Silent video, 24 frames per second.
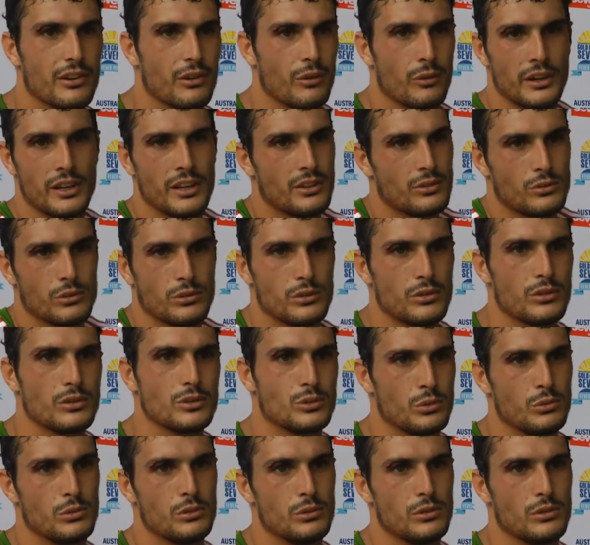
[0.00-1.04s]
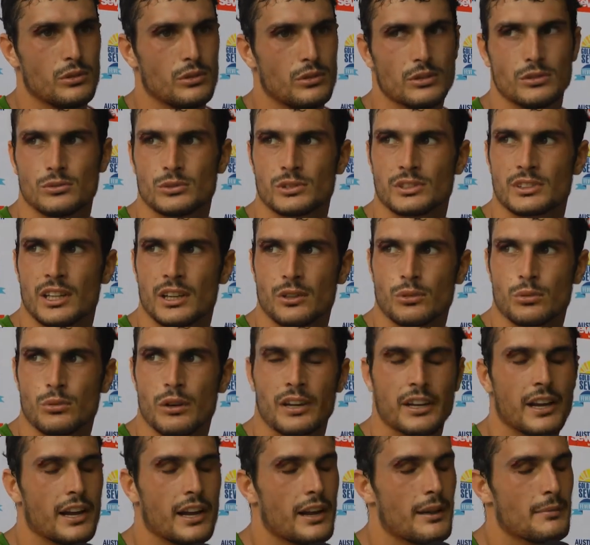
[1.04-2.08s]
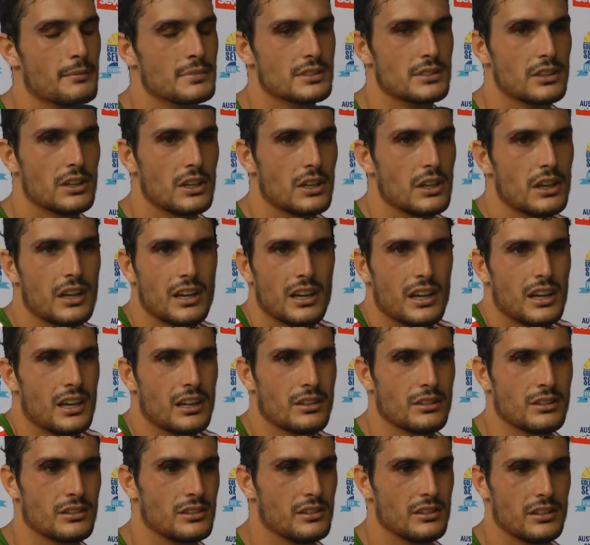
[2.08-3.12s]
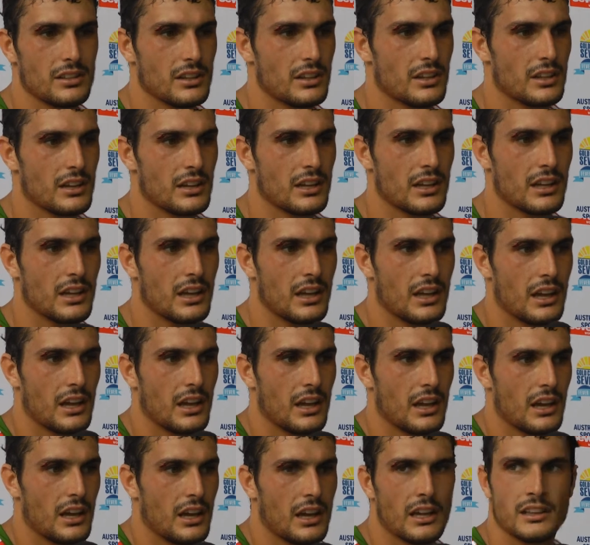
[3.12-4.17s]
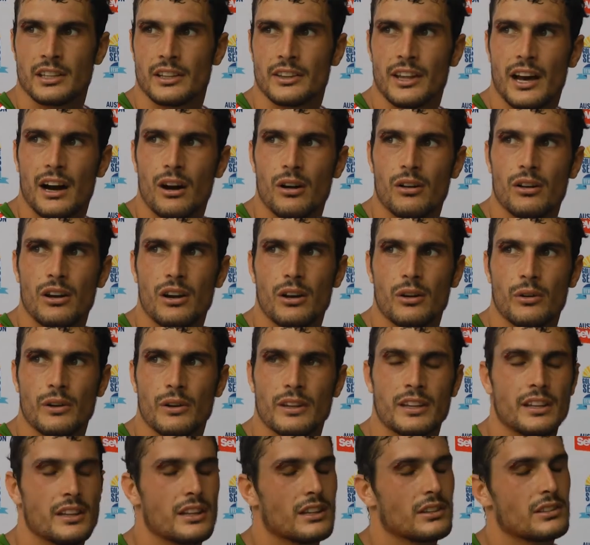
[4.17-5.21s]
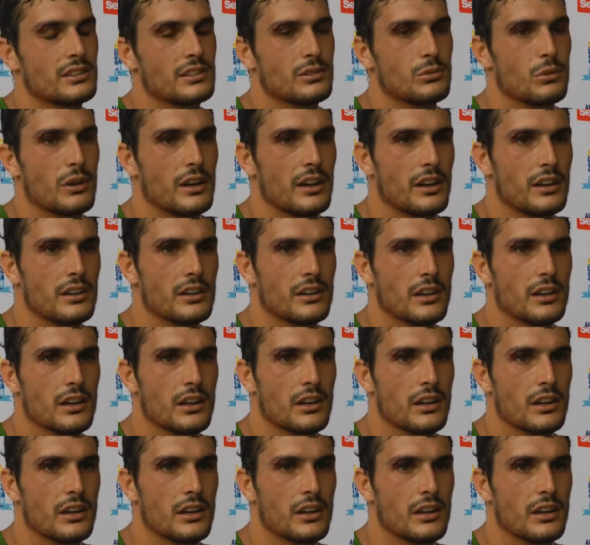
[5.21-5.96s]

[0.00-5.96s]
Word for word: We need to start to win games, and until now we didn't win